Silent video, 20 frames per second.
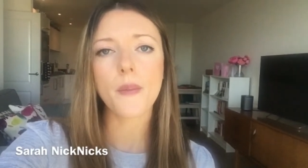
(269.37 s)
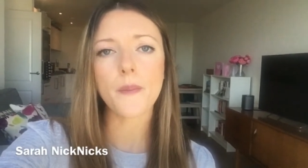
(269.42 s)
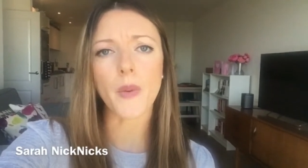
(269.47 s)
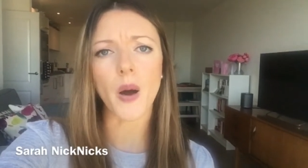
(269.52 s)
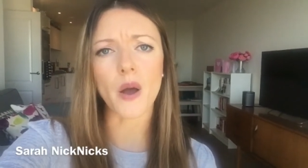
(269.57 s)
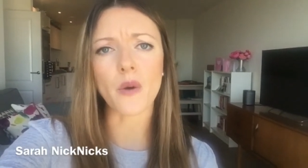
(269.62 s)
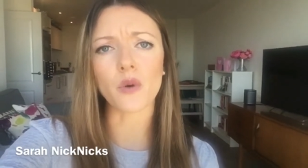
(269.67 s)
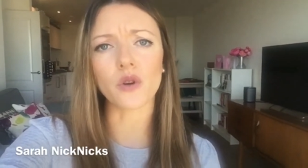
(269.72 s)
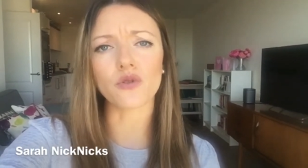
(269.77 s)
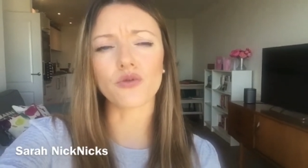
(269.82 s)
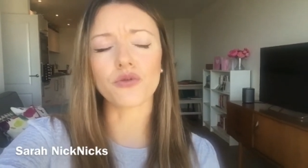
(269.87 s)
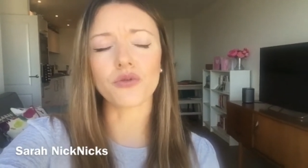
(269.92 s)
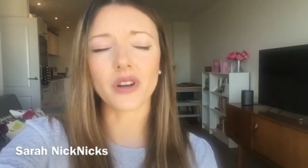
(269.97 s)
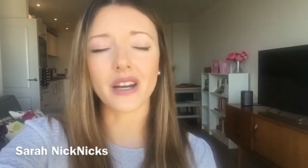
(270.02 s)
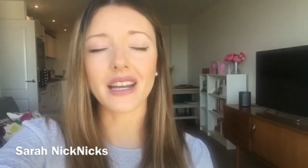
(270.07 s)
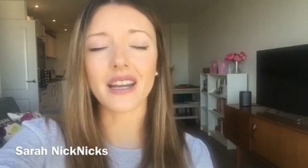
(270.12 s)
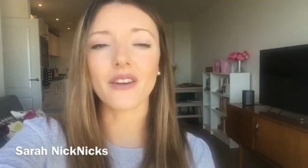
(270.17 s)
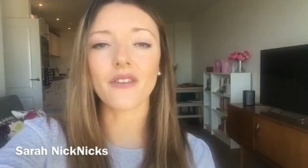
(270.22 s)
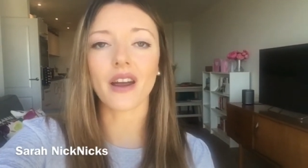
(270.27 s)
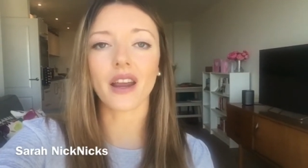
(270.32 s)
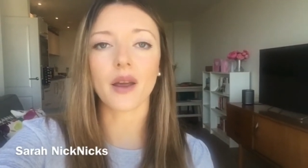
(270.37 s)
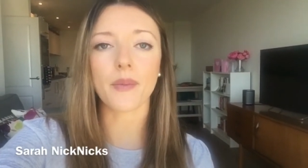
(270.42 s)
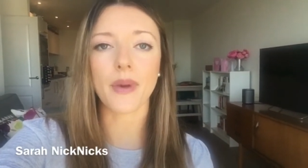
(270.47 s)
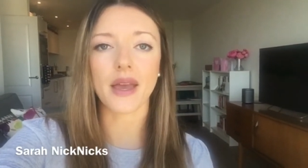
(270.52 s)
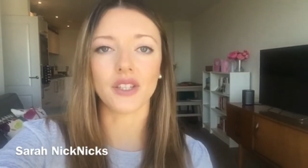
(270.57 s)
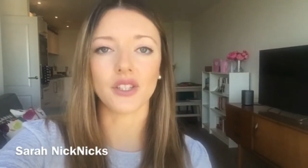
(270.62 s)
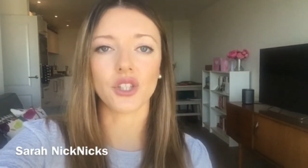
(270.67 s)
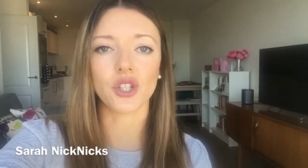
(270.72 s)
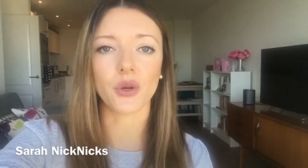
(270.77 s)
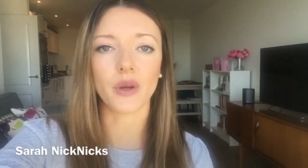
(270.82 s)
but I would really
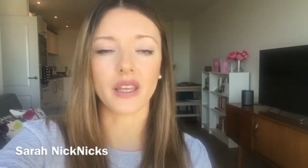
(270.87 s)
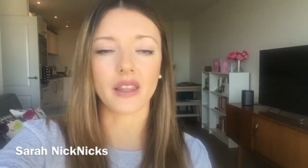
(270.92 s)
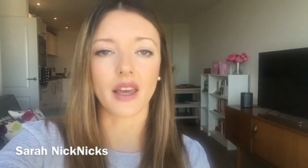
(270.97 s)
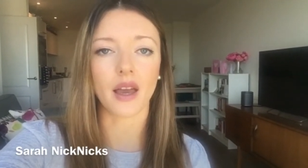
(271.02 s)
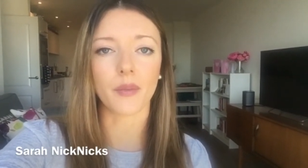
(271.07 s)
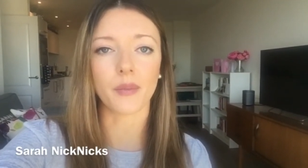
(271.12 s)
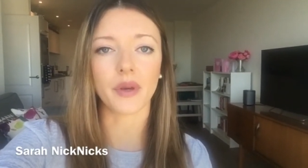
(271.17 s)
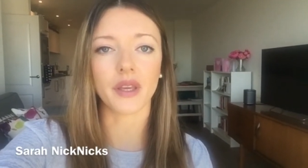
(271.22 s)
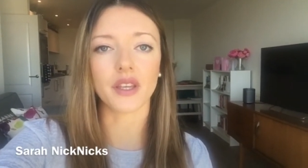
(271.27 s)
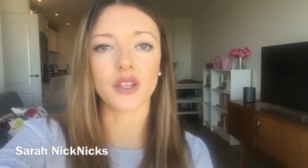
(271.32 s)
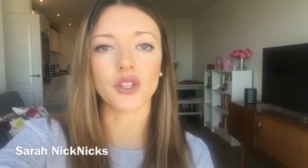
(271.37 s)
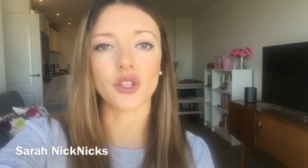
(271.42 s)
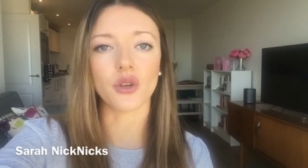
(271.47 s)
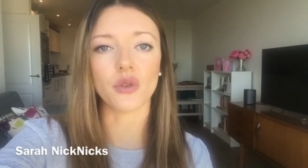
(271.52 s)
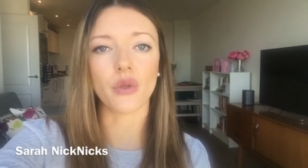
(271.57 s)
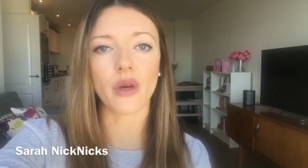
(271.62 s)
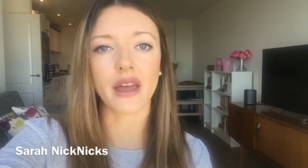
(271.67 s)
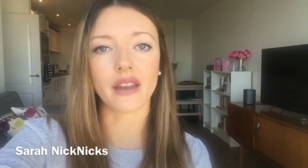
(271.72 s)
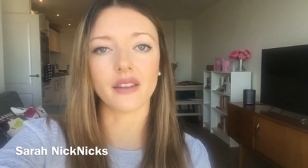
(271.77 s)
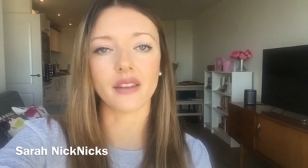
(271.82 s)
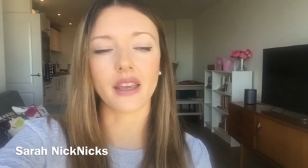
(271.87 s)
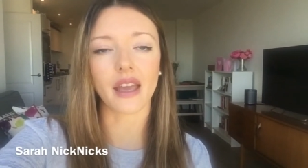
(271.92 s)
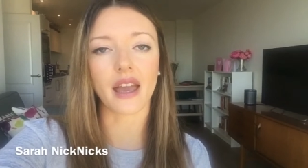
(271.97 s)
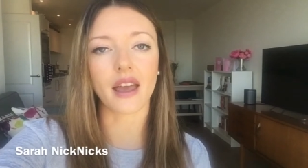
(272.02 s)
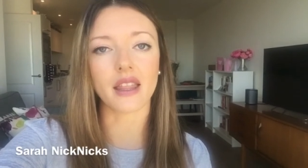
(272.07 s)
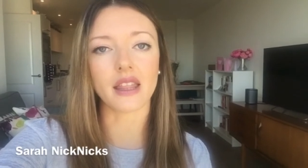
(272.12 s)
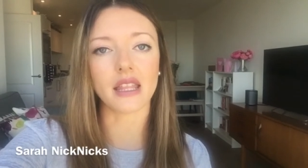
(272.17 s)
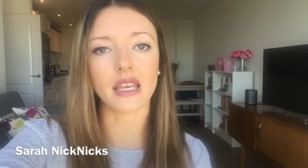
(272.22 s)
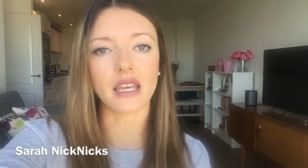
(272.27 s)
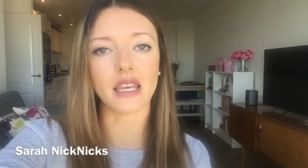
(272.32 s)
recommend doing that because you then
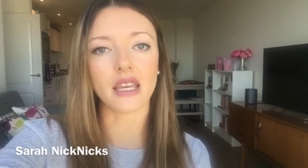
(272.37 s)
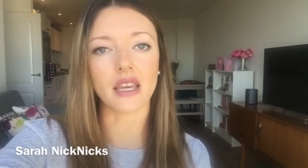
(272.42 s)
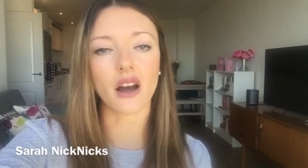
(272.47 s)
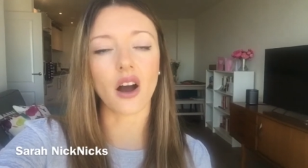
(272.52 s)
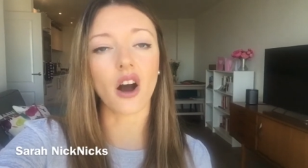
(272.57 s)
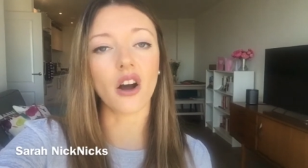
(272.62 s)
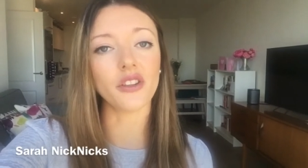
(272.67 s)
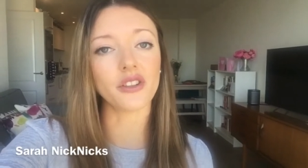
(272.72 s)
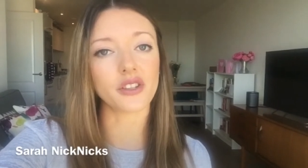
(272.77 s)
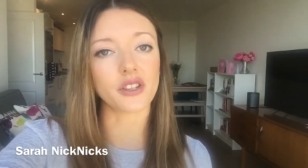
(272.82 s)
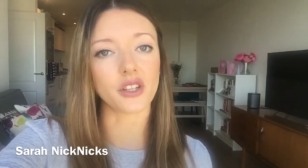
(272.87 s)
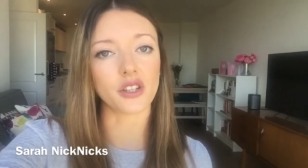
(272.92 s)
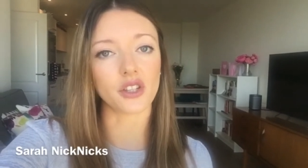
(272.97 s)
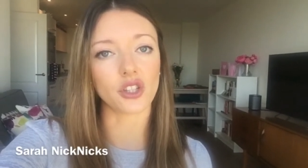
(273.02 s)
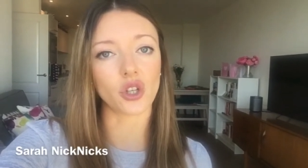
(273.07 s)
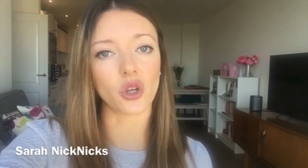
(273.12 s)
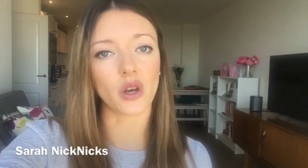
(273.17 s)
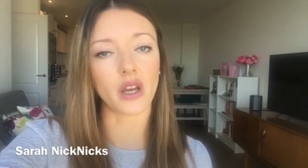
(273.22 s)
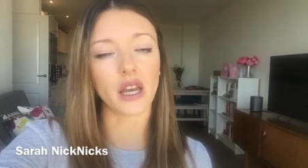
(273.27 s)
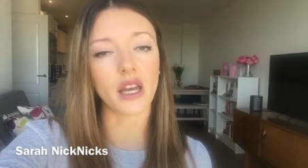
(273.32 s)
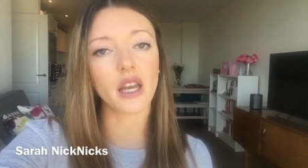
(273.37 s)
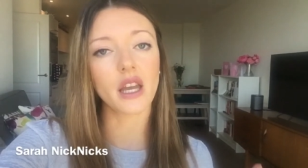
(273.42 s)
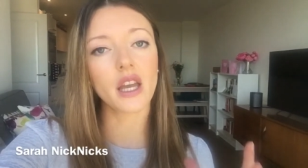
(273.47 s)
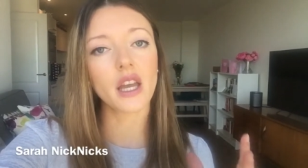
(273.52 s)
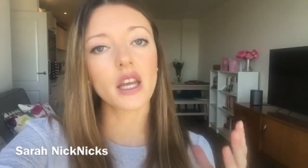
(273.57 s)
get the answers to it.